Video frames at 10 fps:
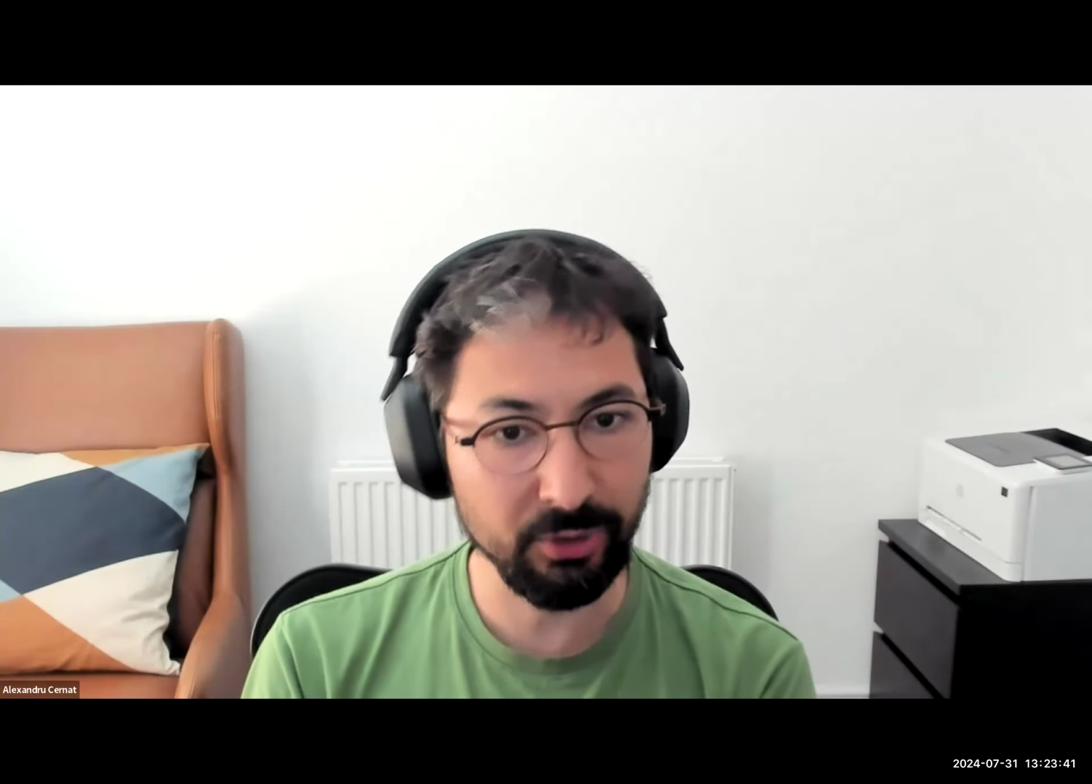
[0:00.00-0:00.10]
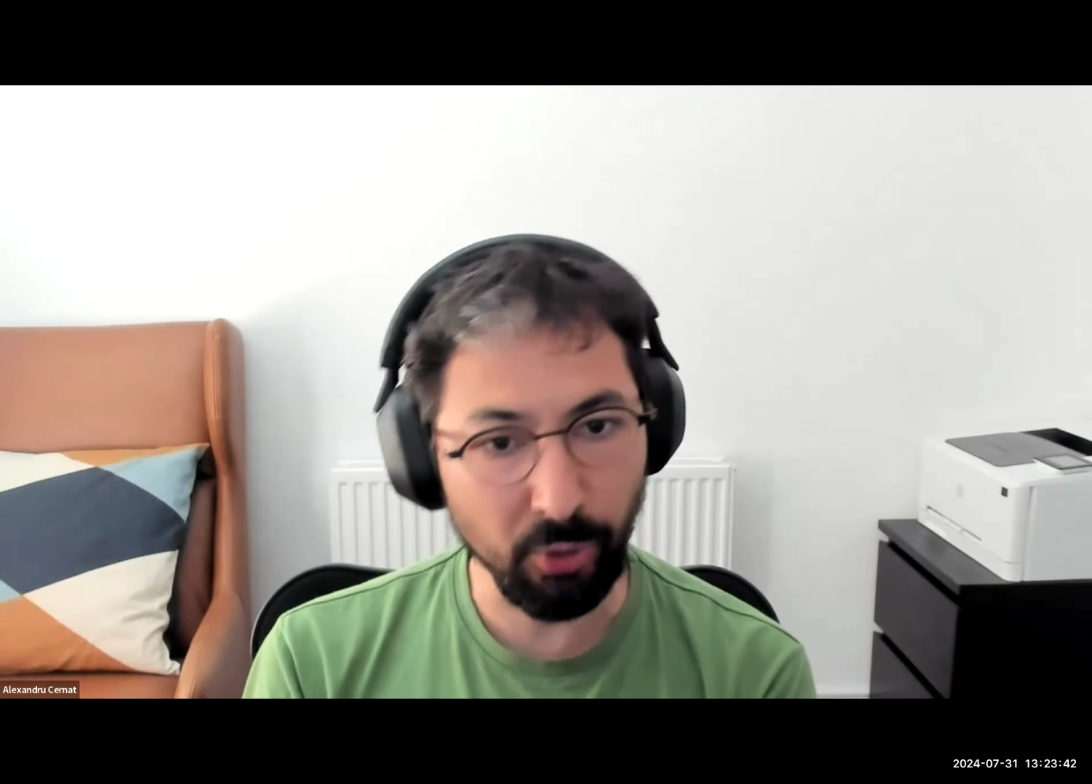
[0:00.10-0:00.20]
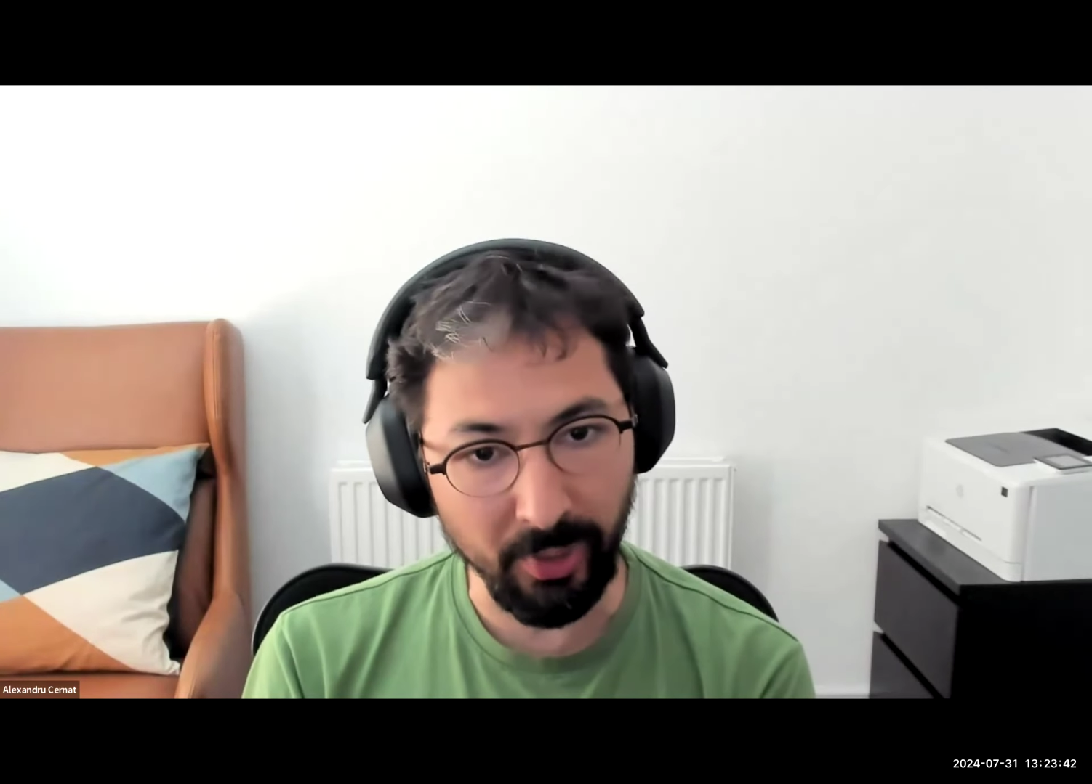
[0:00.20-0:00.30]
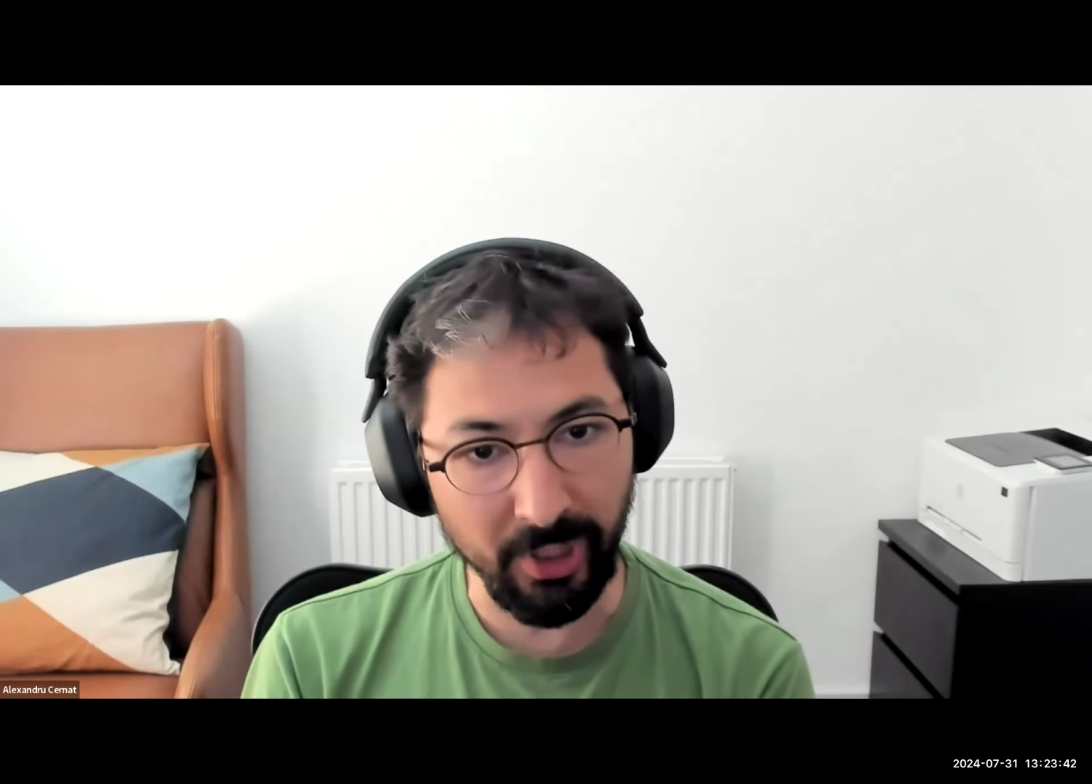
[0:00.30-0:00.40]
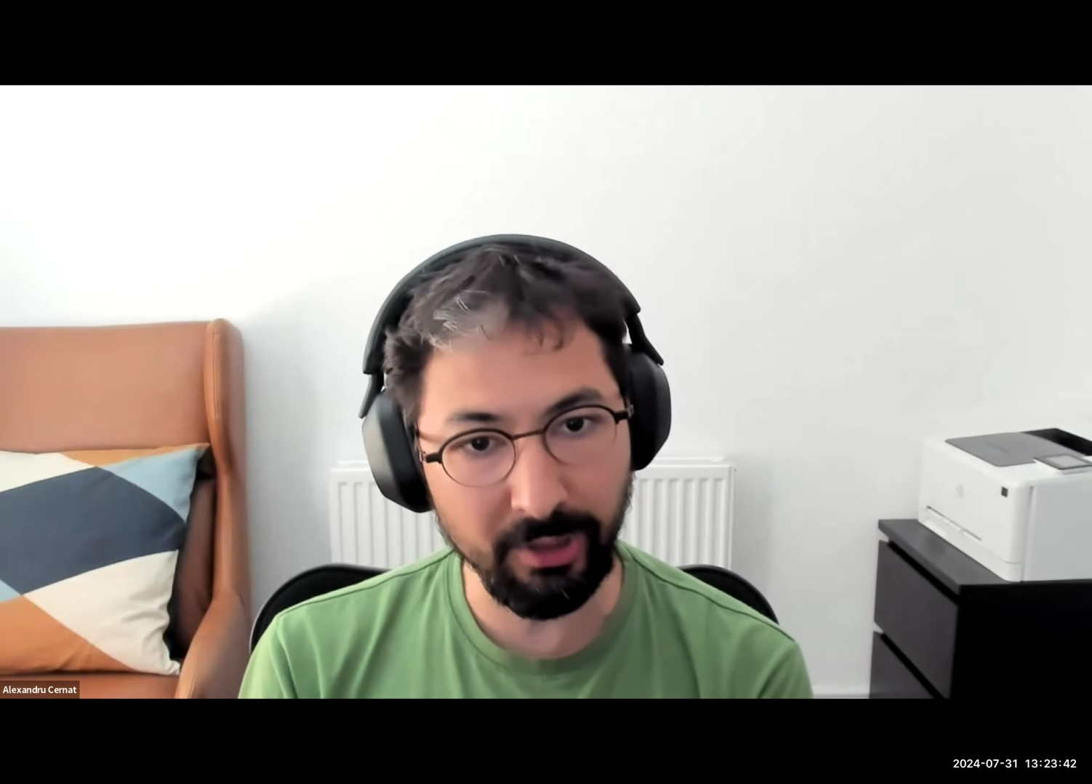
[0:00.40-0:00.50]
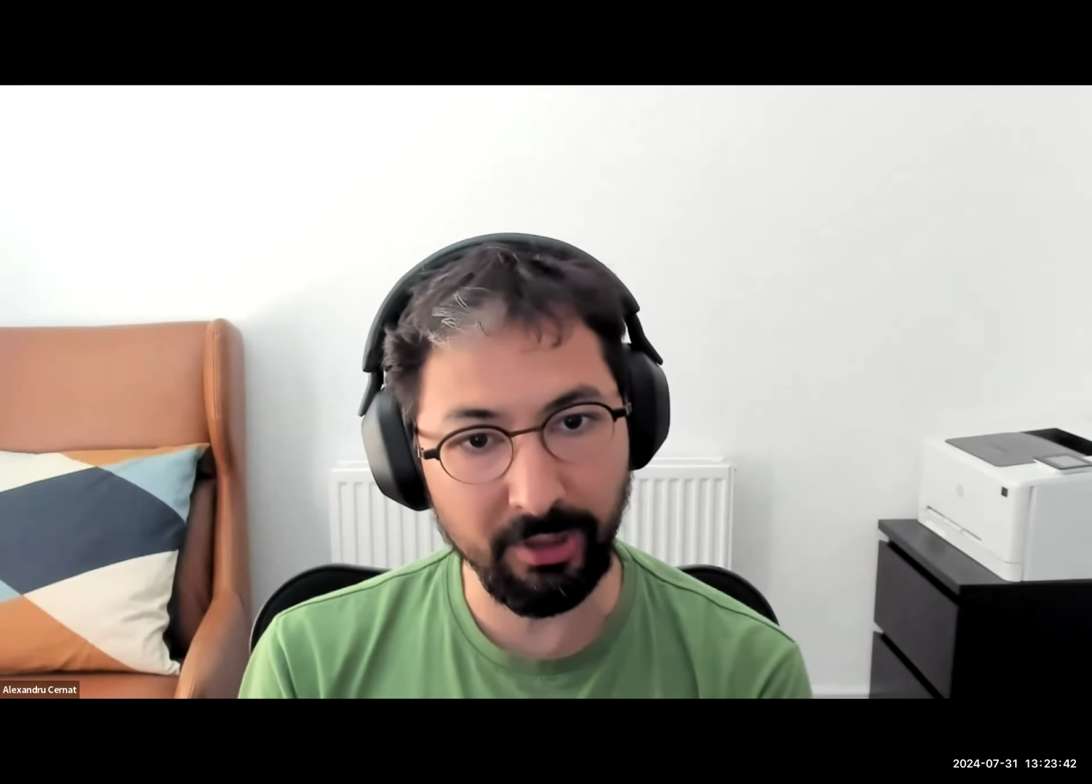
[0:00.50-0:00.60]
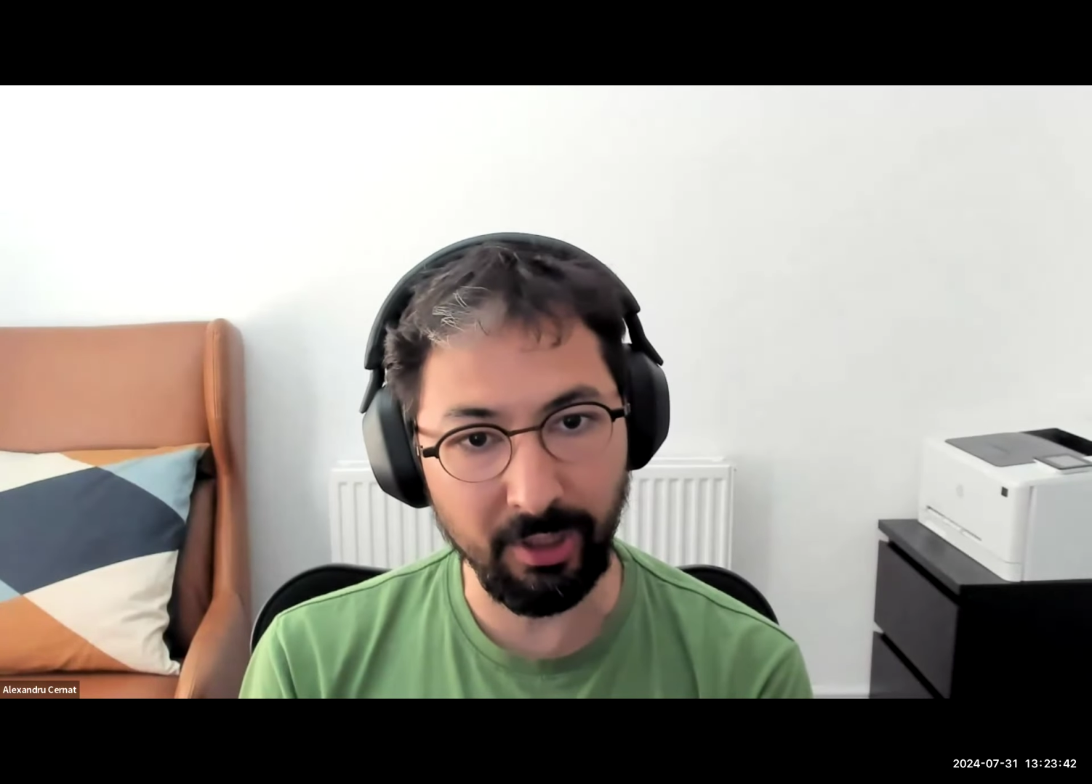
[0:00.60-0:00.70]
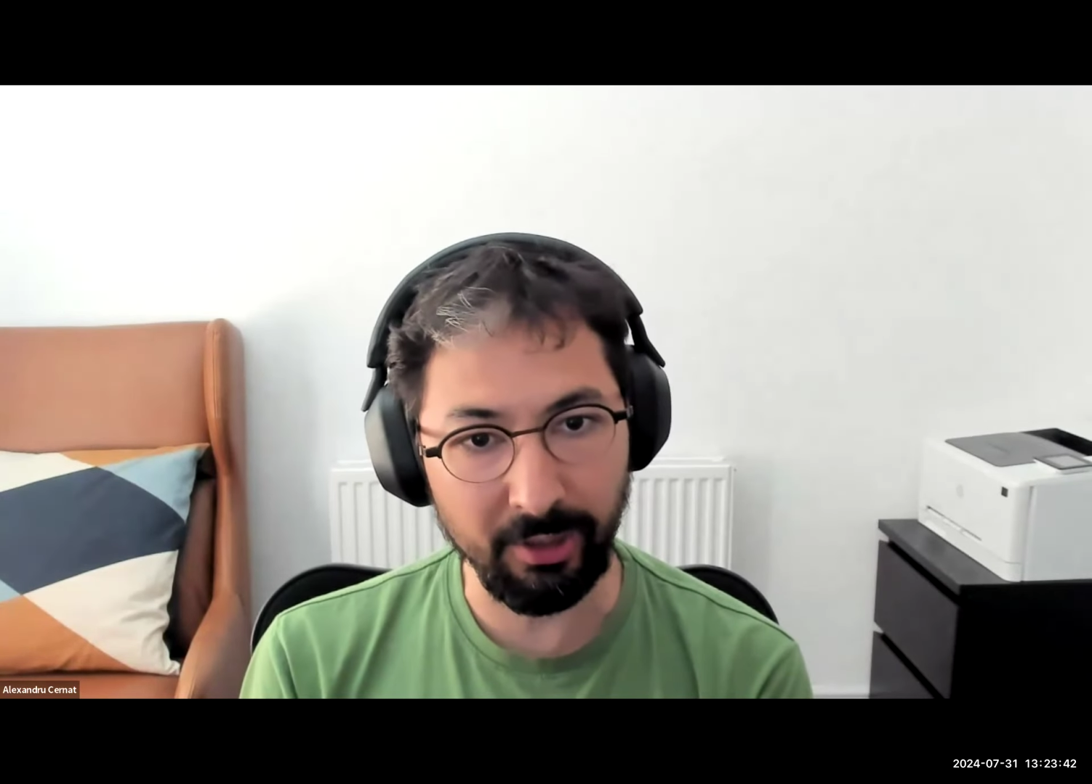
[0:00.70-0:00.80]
so many